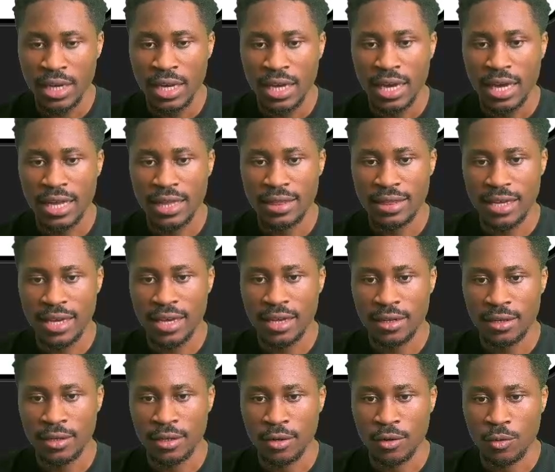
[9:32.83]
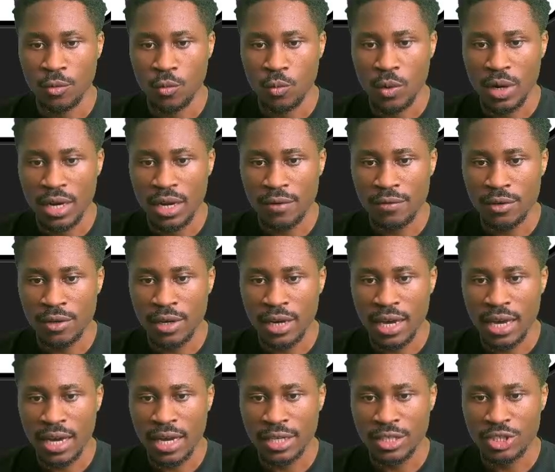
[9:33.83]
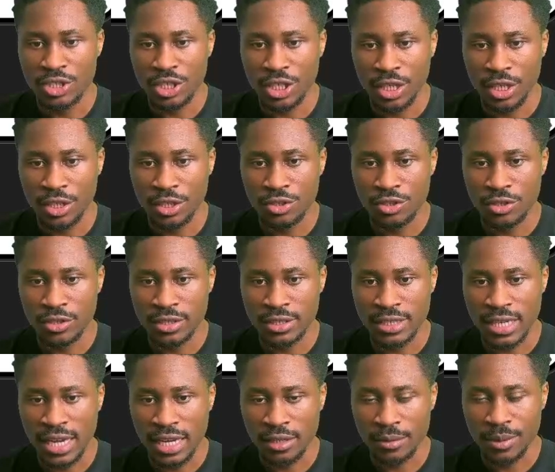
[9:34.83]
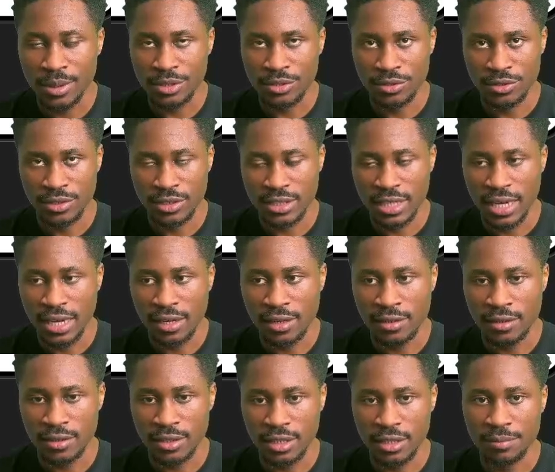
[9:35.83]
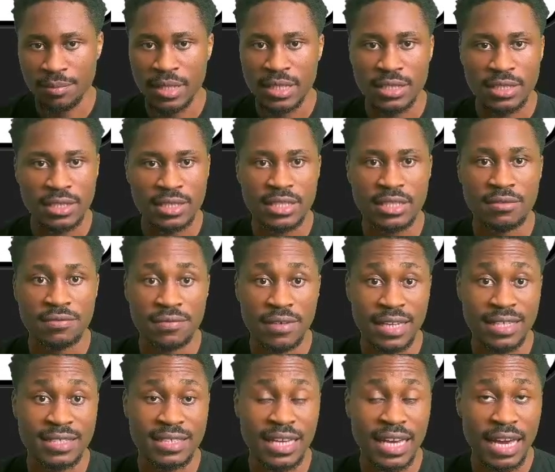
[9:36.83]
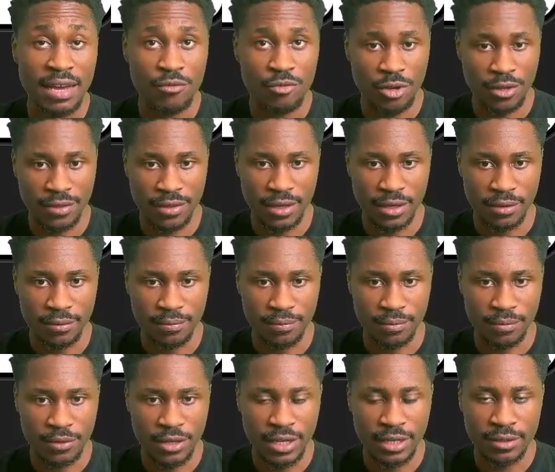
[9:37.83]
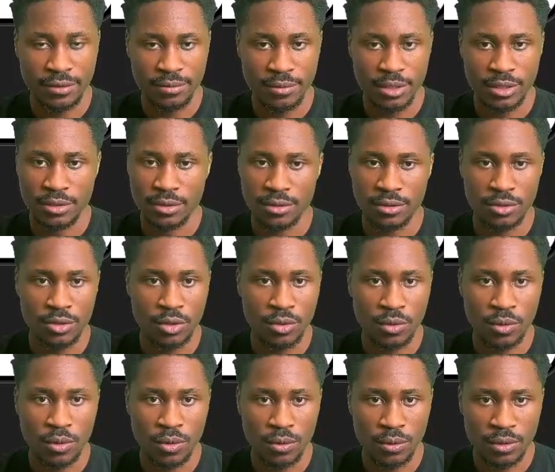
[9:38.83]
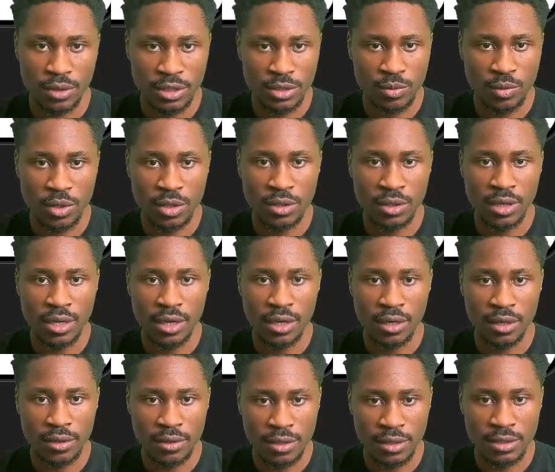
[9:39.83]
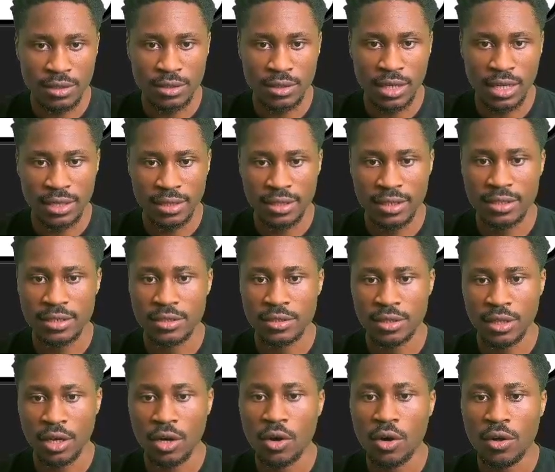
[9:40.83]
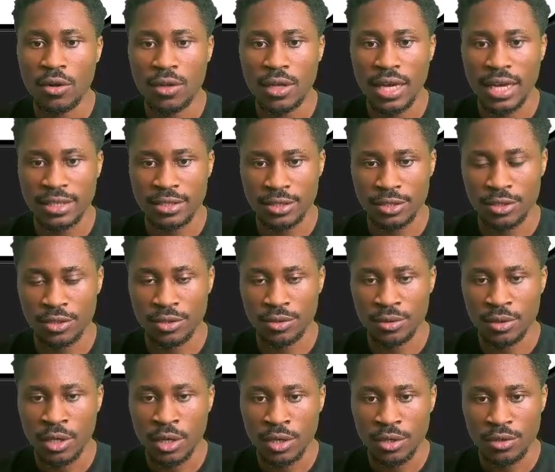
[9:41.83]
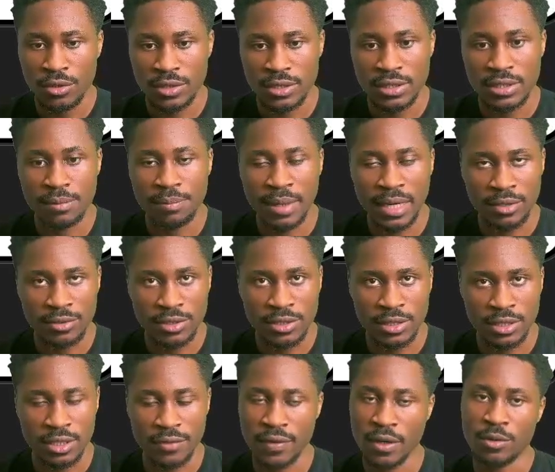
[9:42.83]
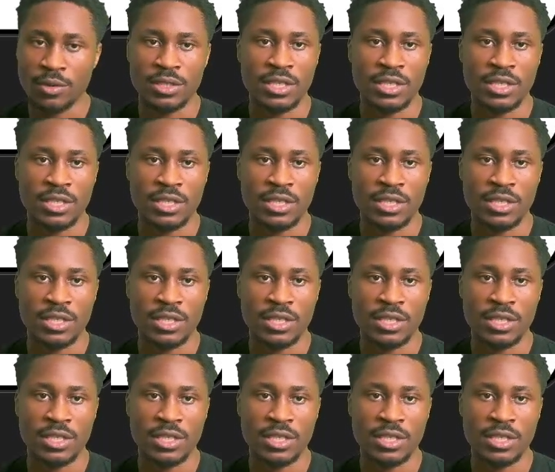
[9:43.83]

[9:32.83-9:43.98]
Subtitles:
And then whenever I change this animation style, it basically affects everything, right? So this one, this, and this, they all execute using the bouncy. If I were to